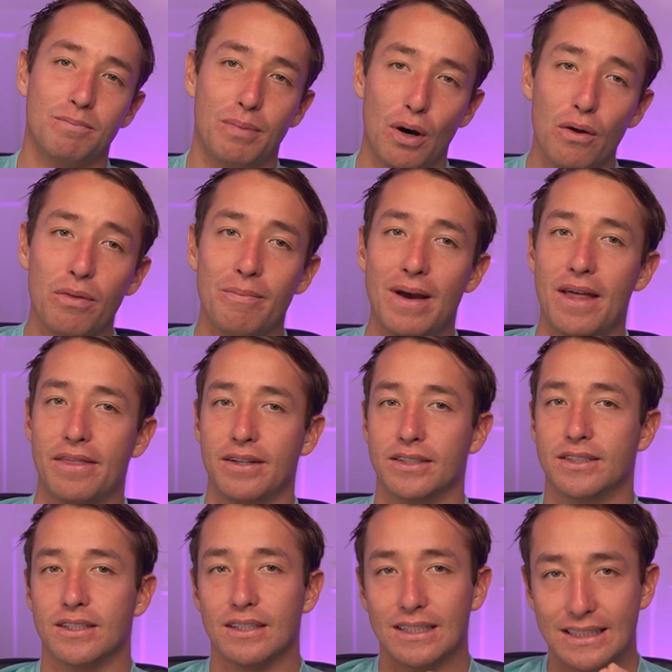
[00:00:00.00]
both
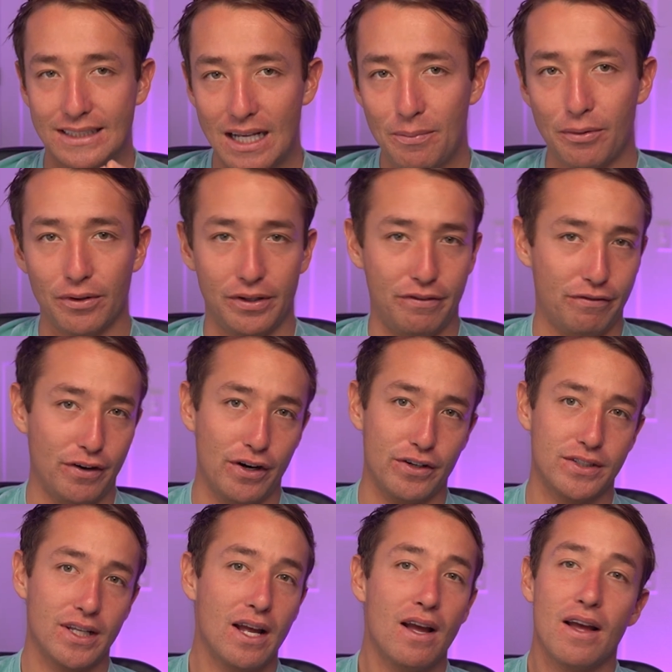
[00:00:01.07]
methods separately
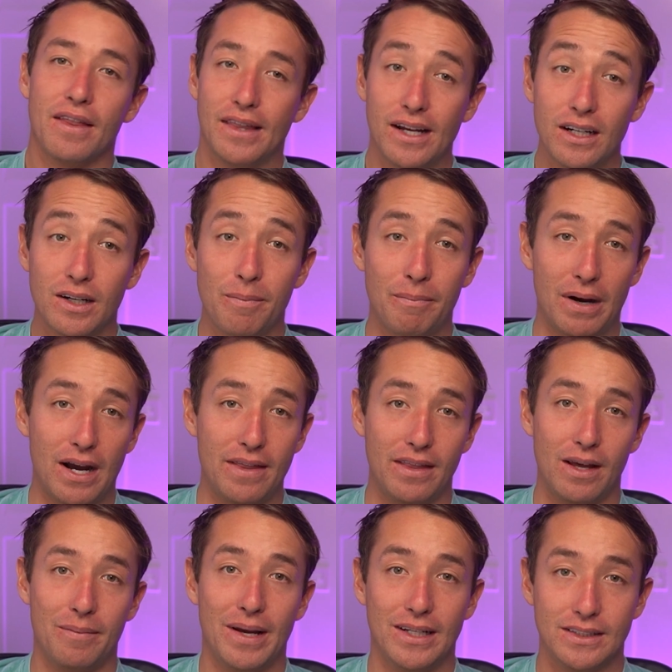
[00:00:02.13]
first, then combine
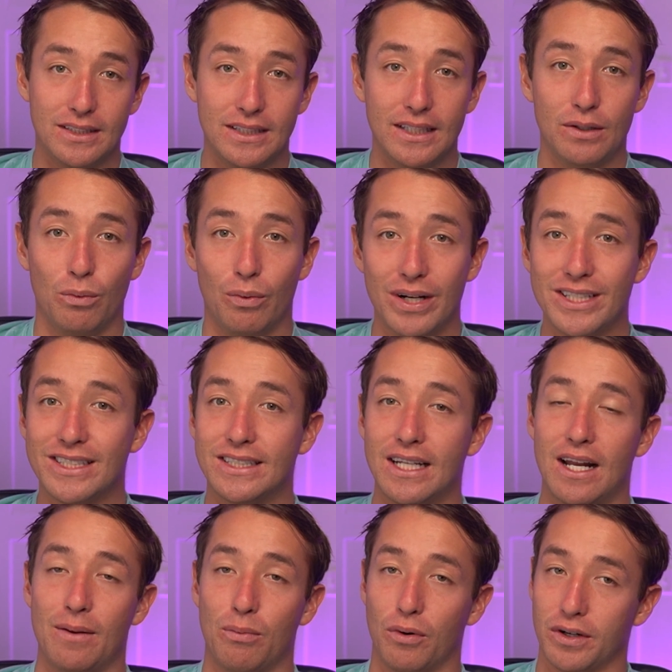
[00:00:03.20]
them and see which
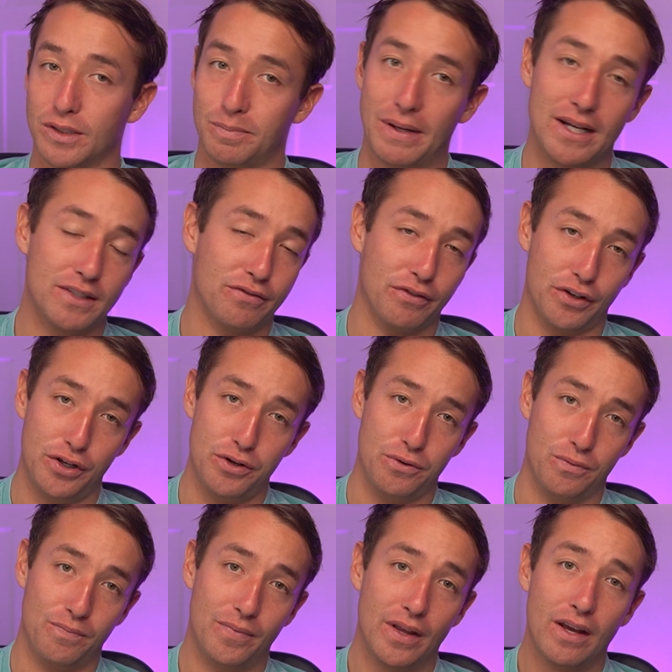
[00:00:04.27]
setup works best for you.